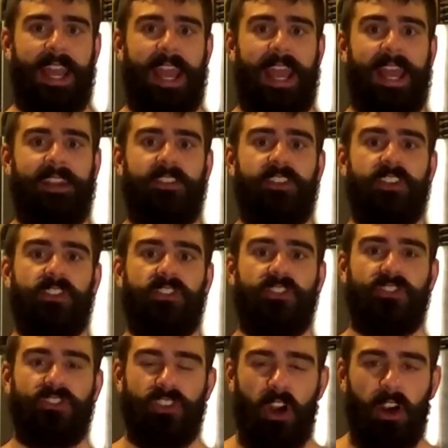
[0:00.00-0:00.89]
And to
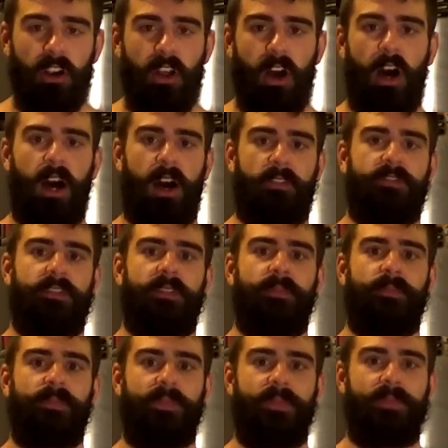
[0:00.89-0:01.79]
start
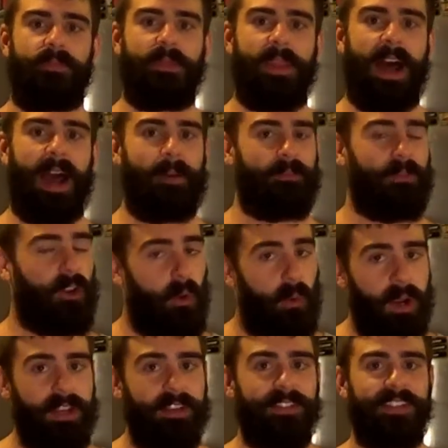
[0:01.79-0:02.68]
off, I'm
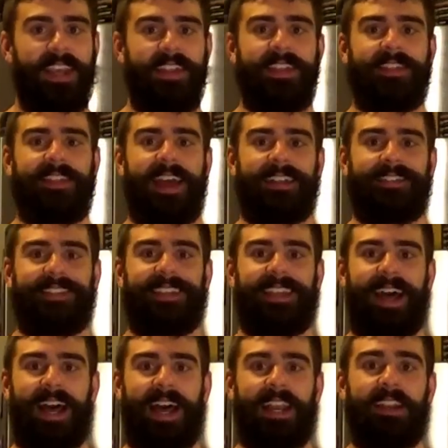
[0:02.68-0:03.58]
going to say that
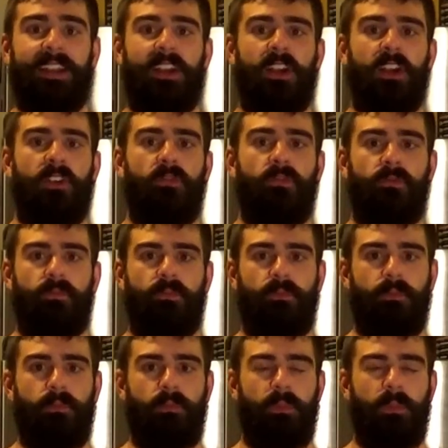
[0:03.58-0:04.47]
that's not
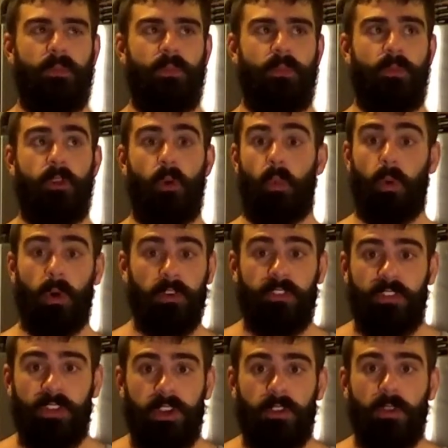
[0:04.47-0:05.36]
the
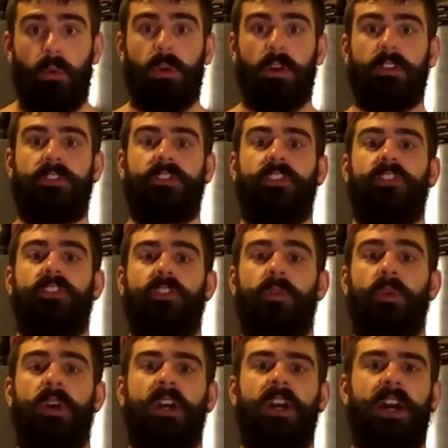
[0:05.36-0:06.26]
worst thing in the world to
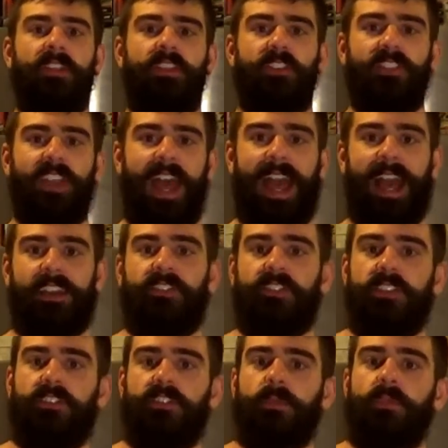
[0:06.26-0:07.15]
do. There's
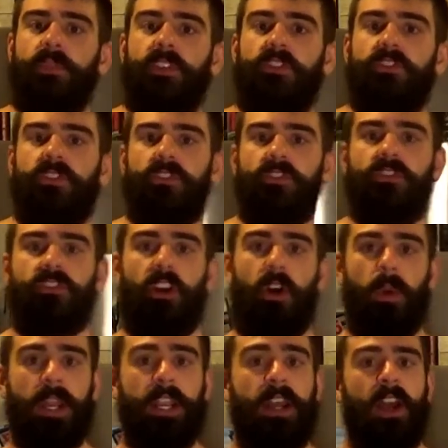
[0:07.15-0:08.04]
actually some research
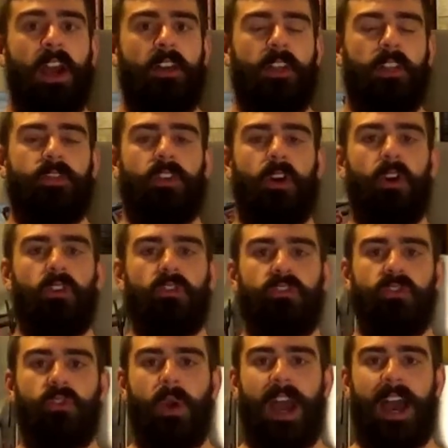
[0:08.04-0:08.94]
showing that
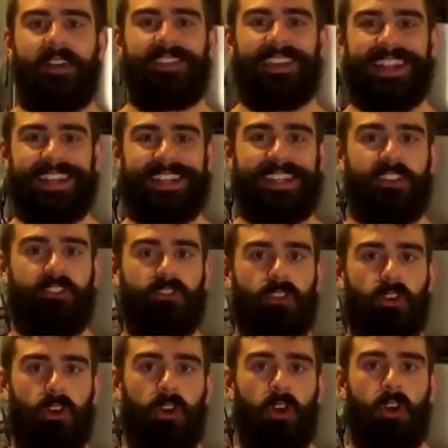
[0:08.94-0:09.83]
those who have an
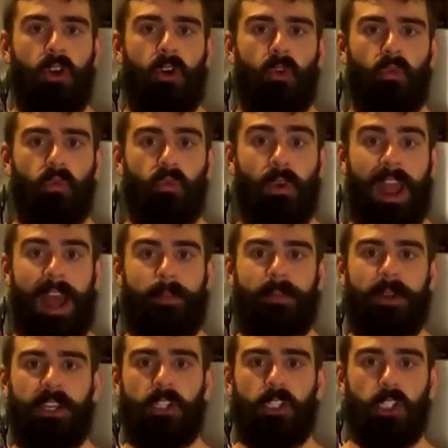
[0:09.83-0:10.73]
initial
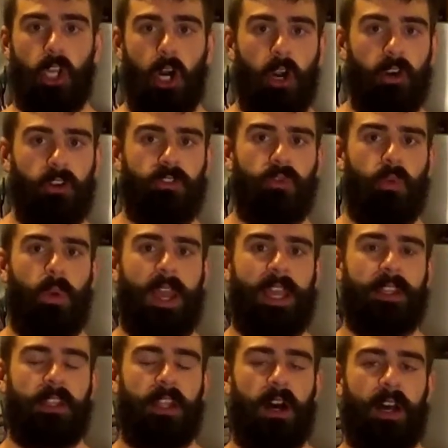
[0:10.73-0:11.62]
rapid, large
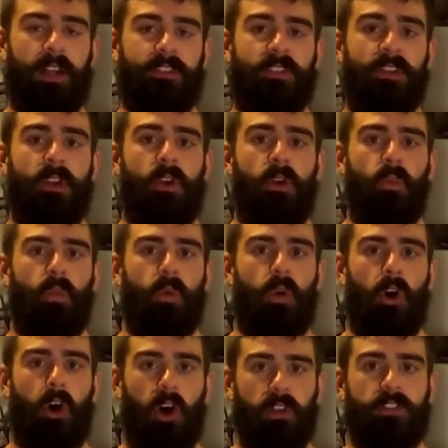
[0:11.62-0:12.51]
weight loss
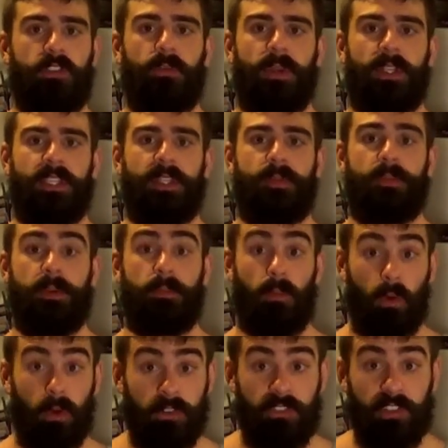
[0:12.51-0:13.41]
will ultimately be
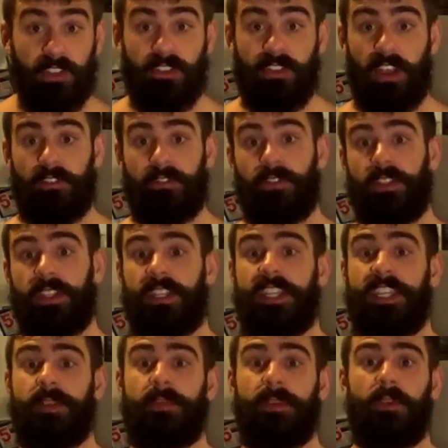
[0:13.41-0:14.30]
more successful
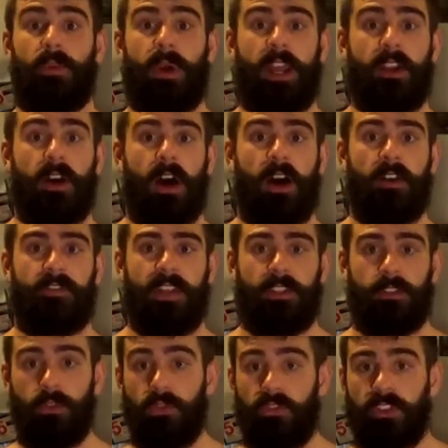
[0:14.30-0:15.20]
in keeping weight off
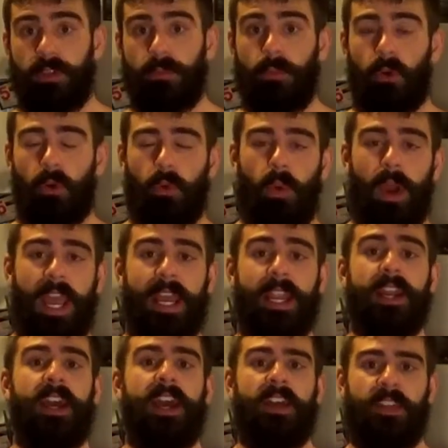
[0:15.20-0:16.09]
and losing more
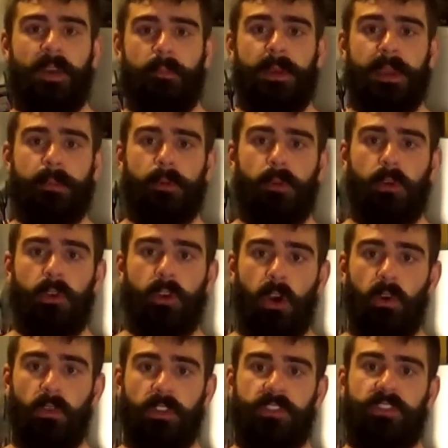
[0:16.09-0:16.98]
weight than people who
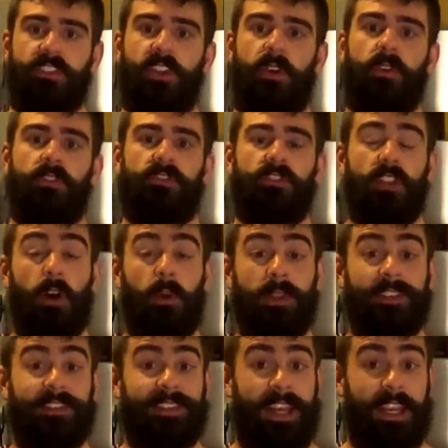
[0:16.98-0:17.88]
go the slow
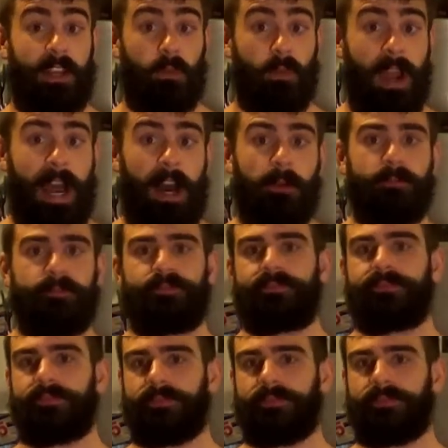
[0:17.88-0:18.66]
and steady route.